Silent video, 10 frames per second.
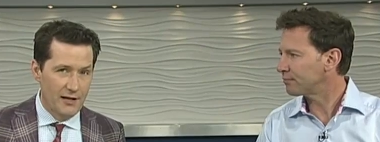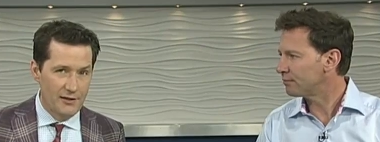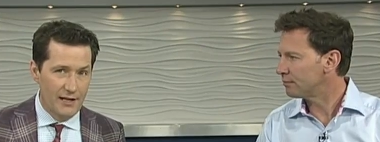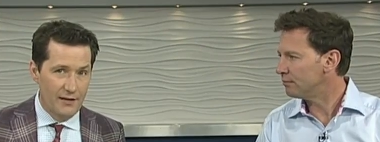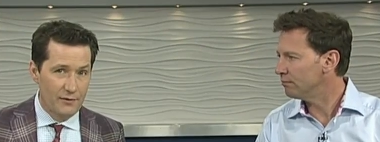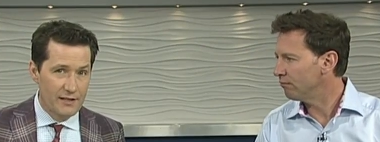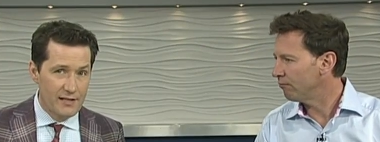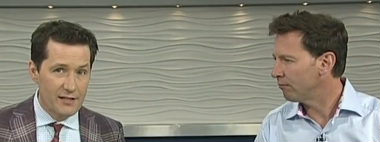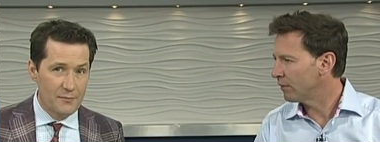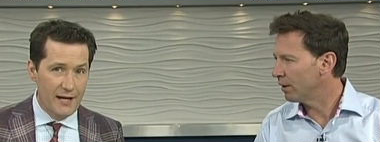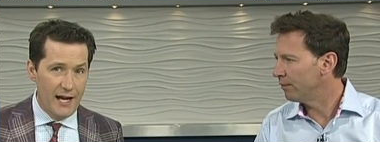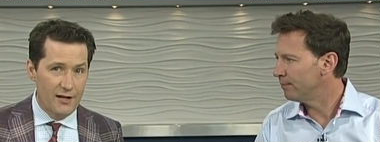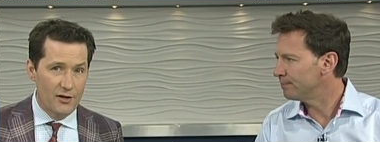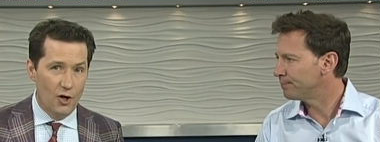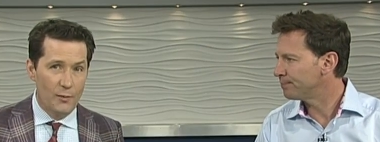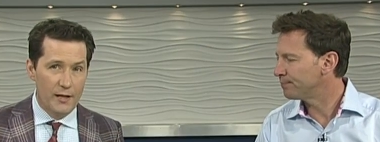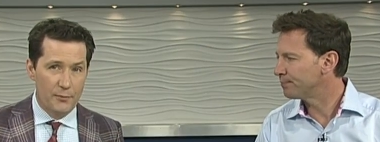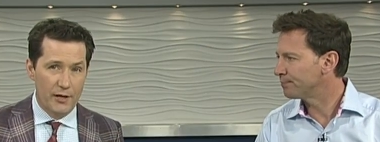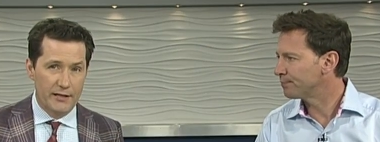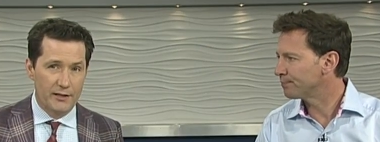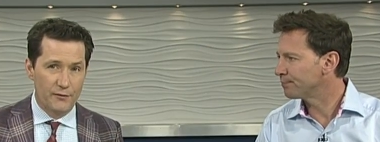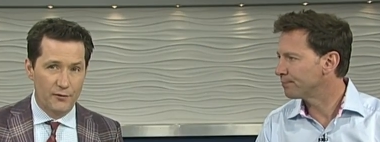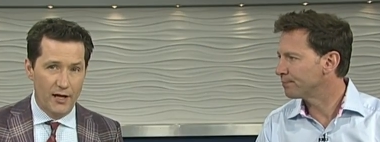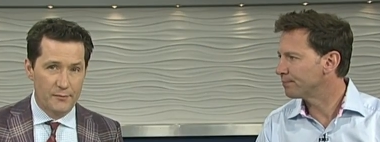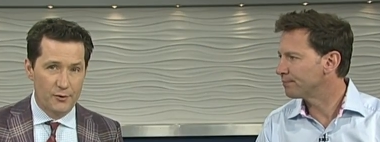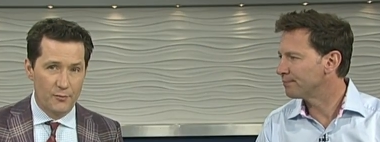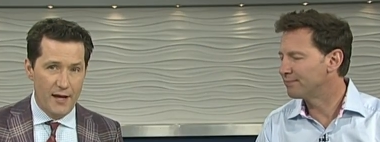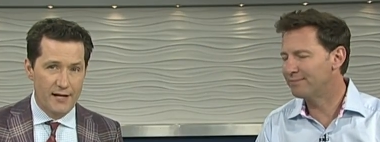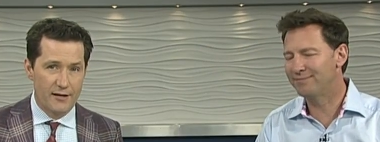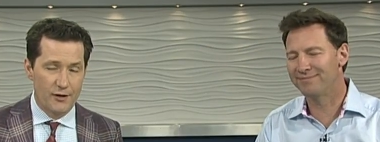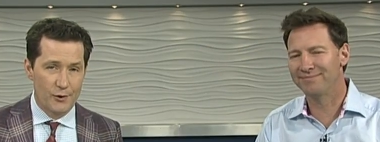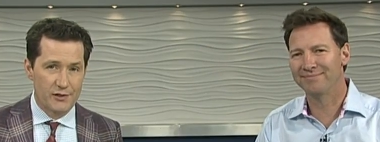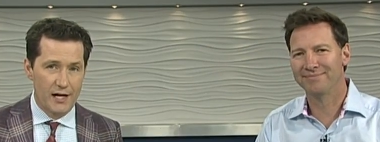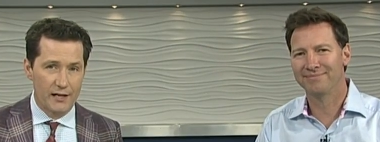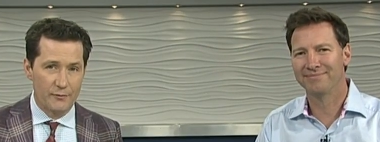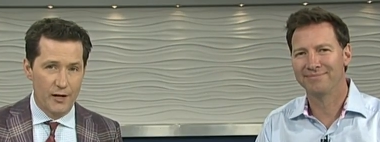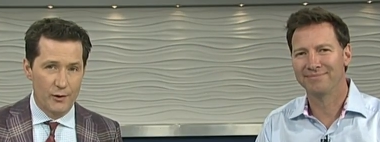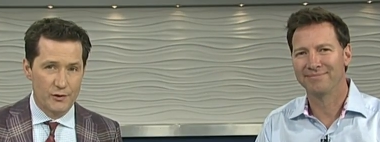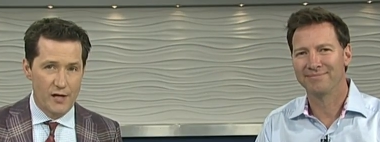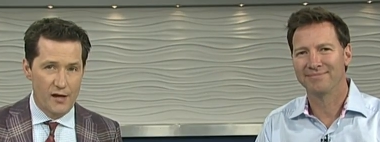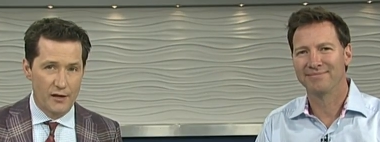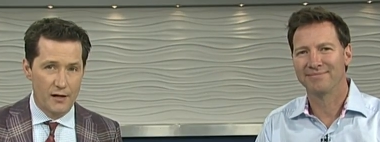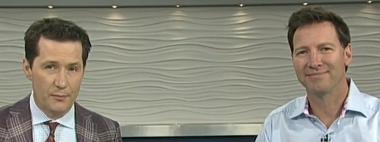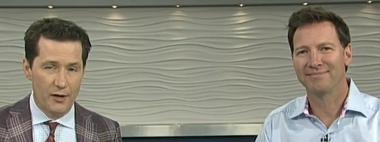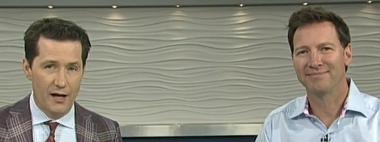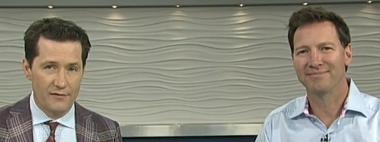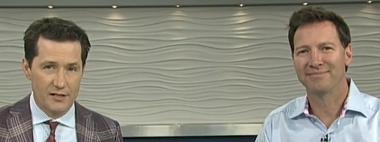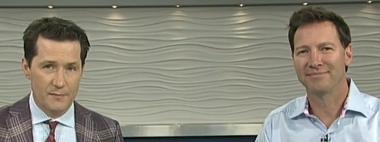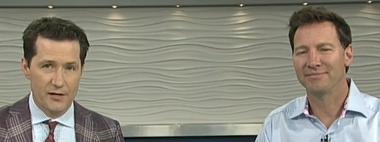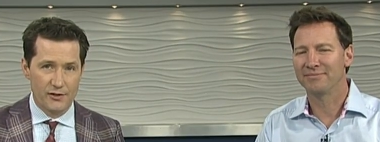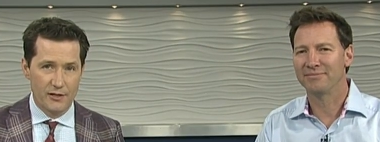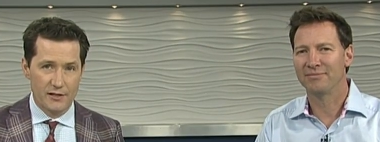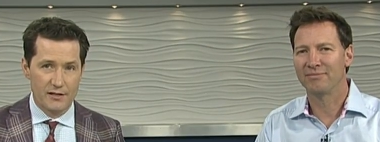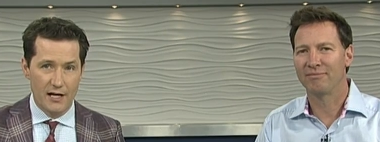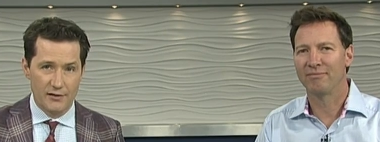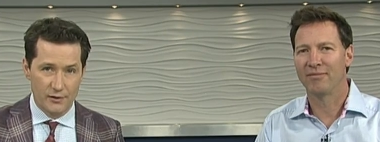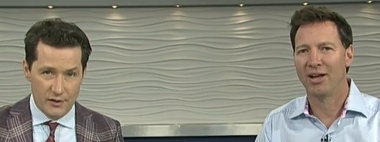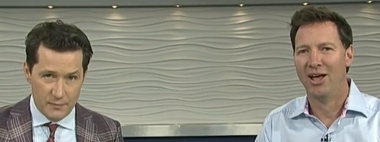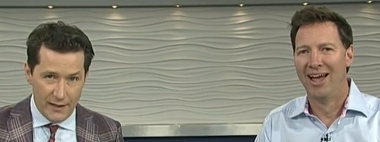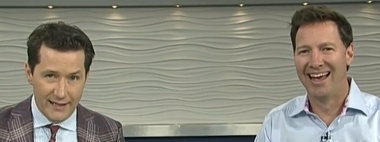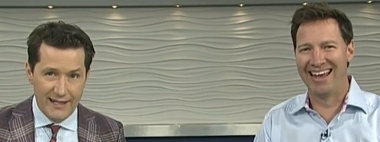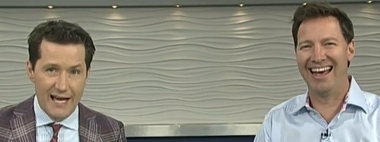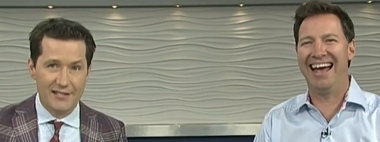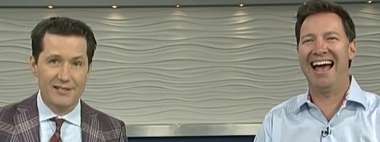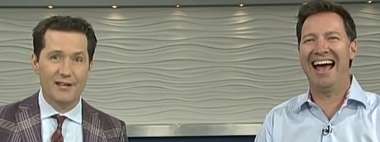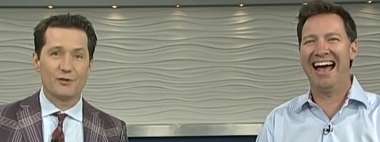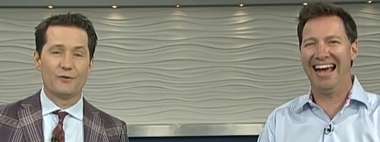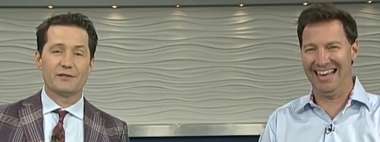Speaker 1: Thank you, Dave. When the season began, nobody predicted the Flames would make it into the second round of the Stanley Cup playoffs, especially this guy. So despite last night's